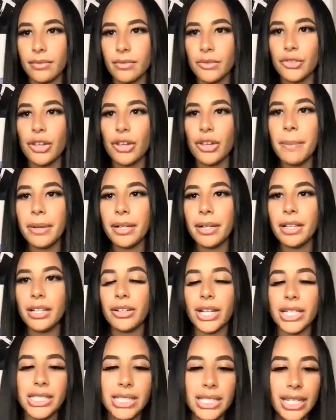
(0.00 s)
Drop a
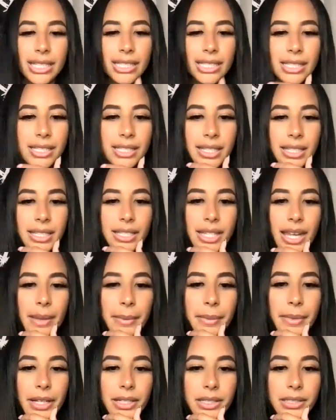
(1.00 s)
congratulations in the chat
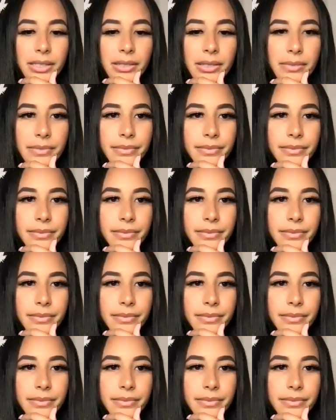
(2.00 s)
box.